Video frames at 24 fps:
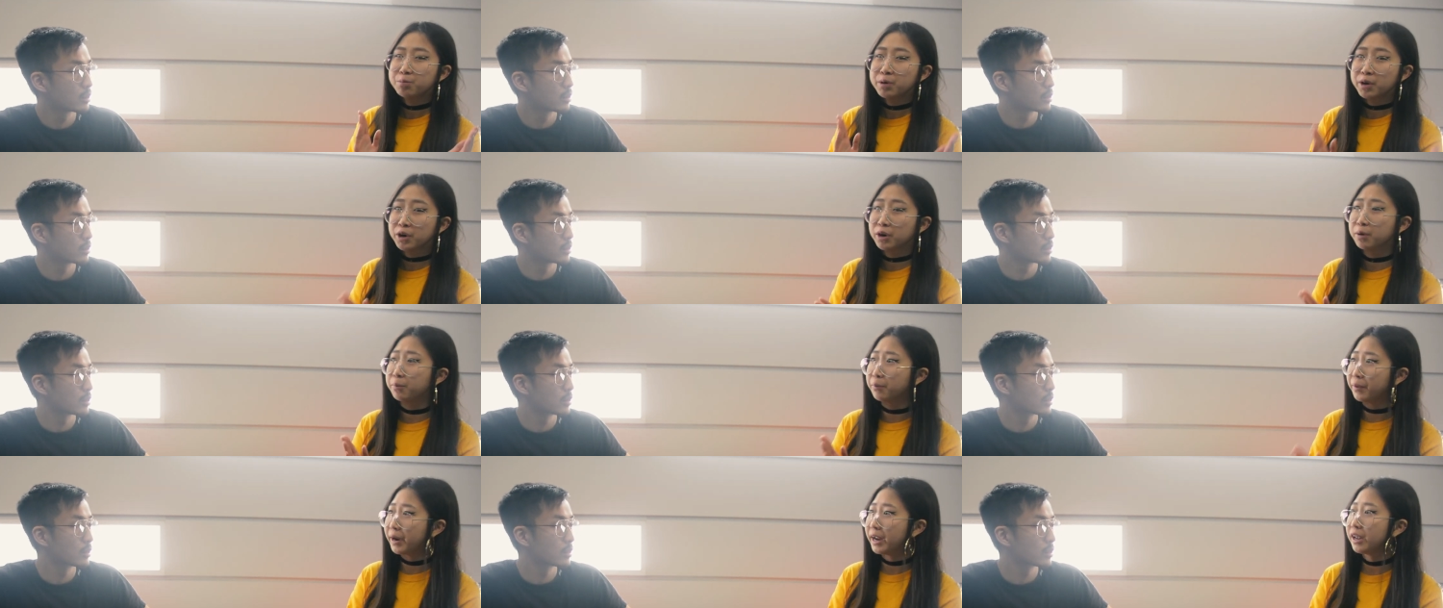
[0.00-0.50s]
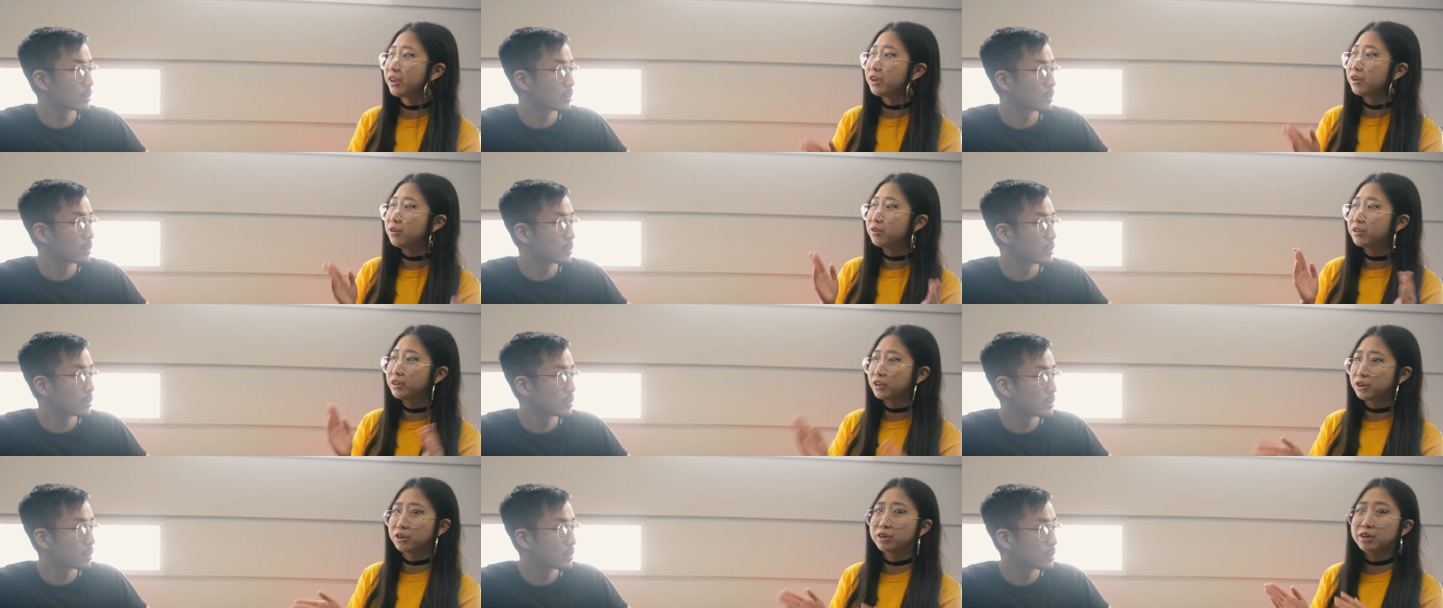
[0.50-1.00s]
Speaker 1: her a break?
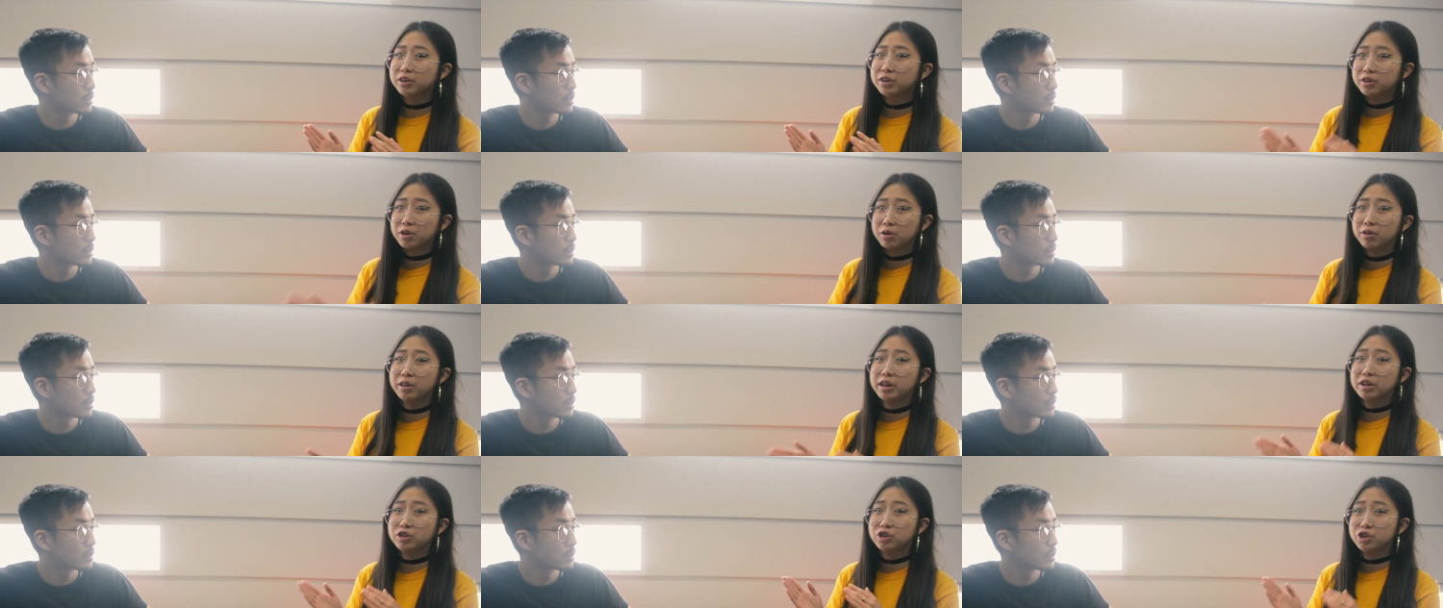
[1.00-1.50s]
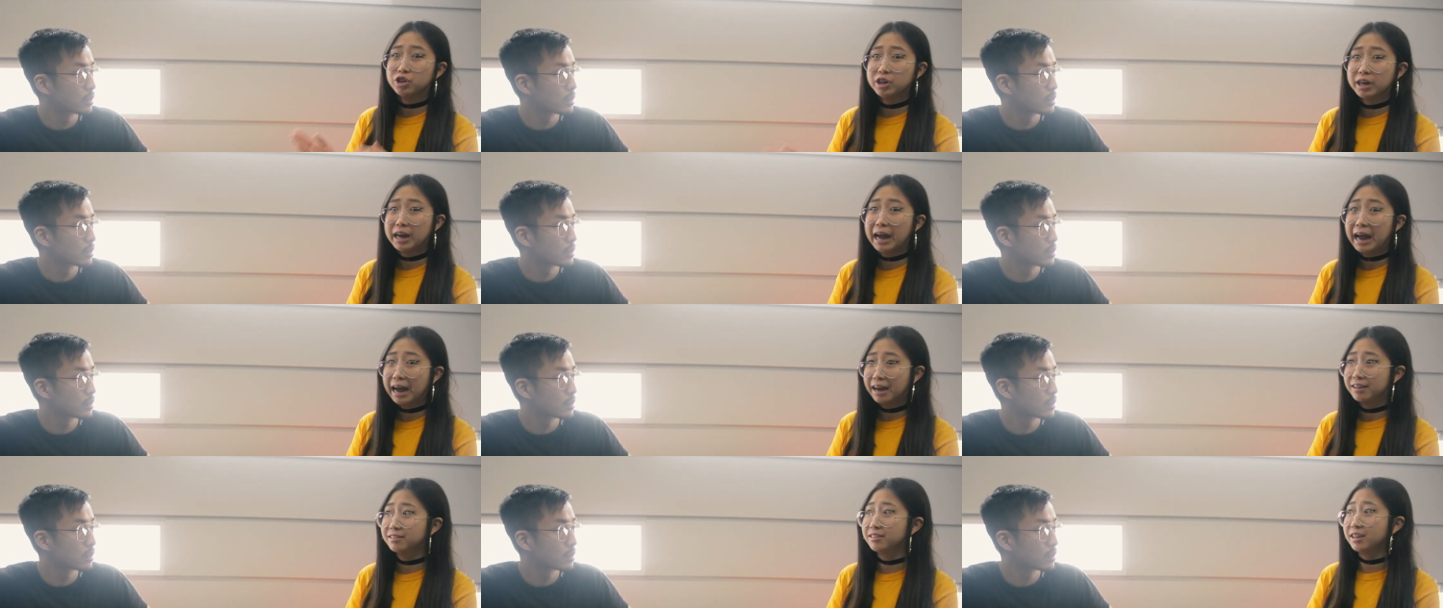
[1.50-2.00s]
You clearly know that she
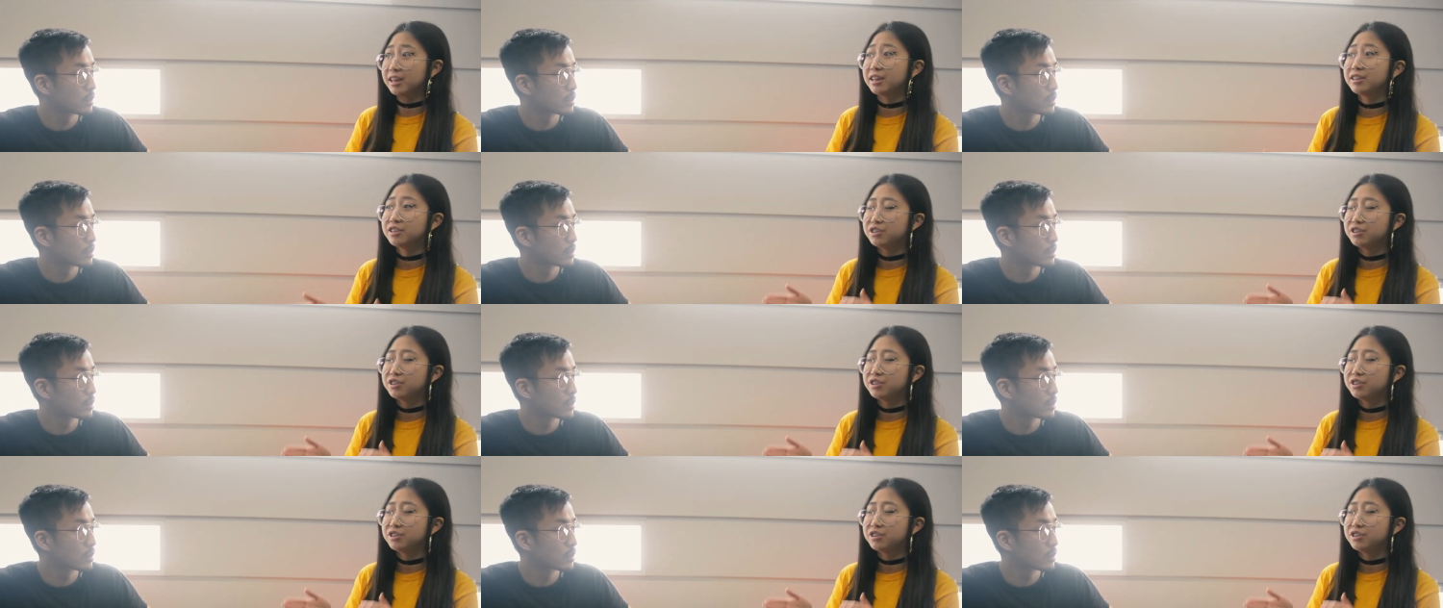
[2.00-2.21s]
has a